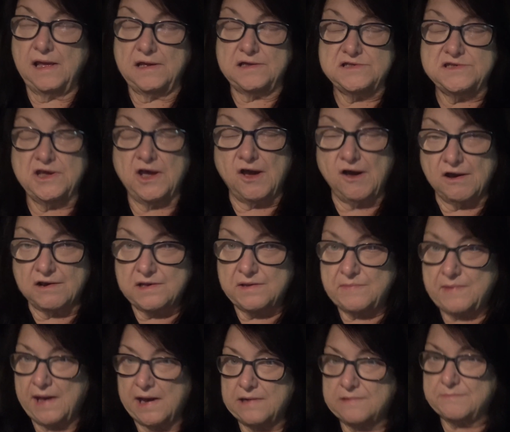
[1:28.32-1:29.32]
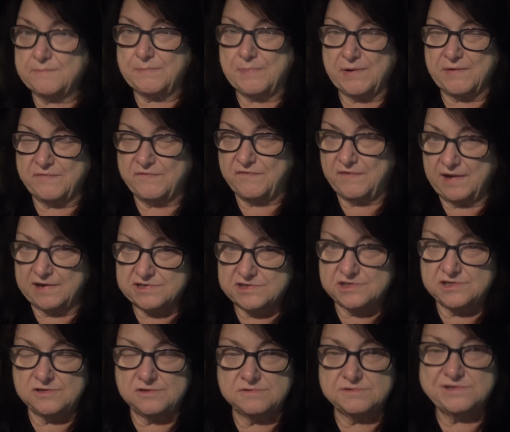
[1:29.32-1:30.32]
Talk about
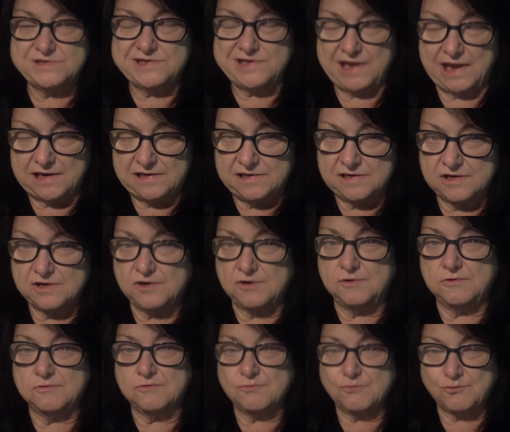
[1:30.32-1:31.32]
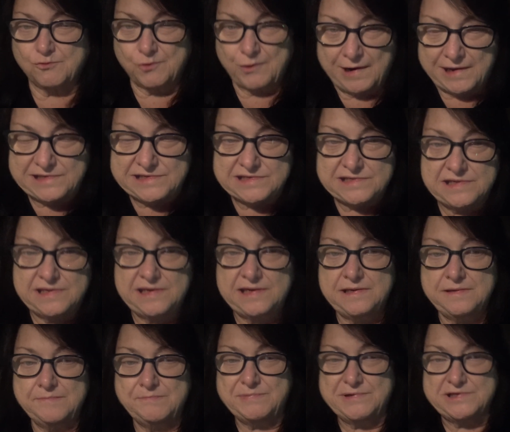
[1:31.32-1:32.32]
professional technical
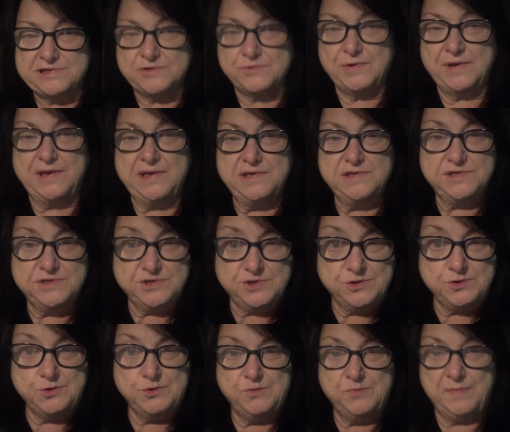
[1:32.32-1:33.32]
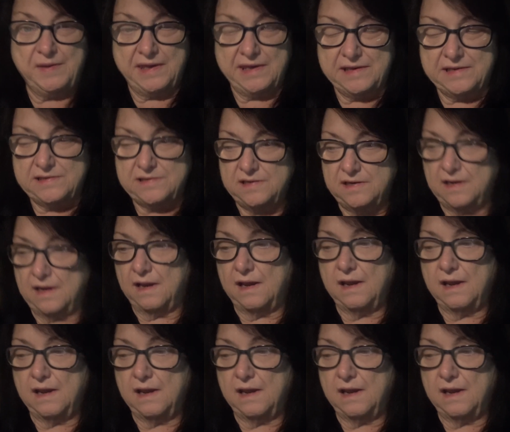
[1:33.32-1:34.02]
wrestling between two men.